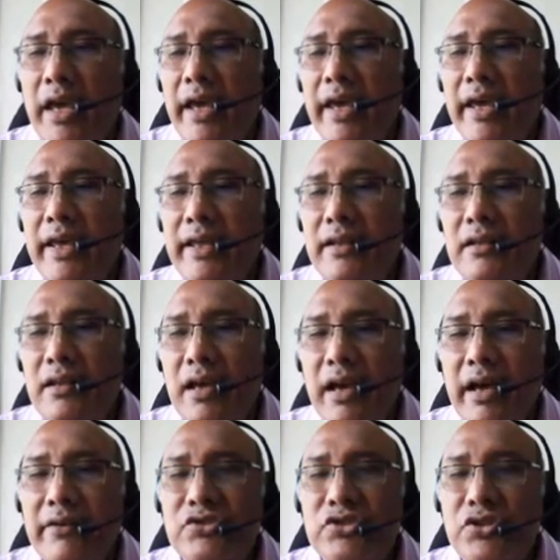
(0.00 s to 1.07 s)
And
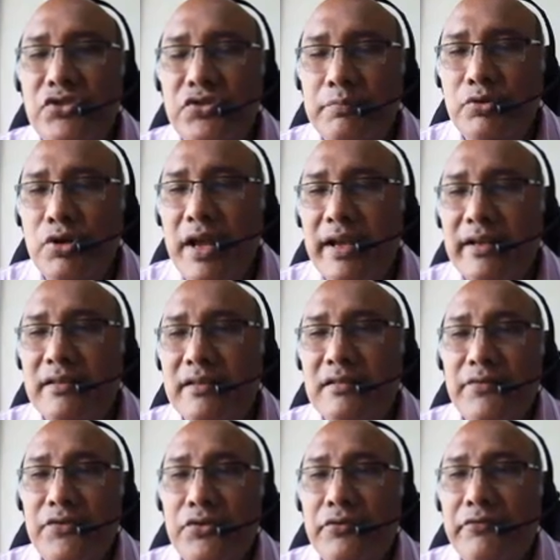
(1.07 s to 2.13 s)
after you practice
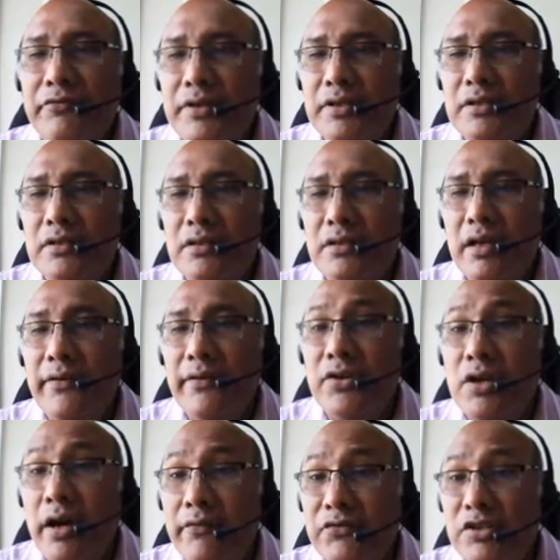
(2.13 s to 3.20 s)
and you feel
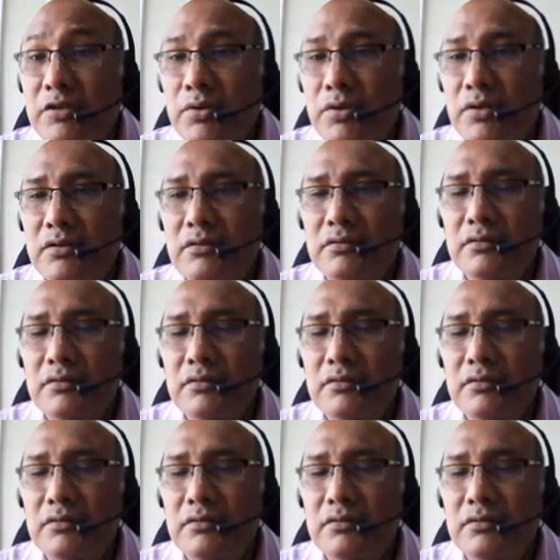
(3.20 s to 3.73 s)
comfortable,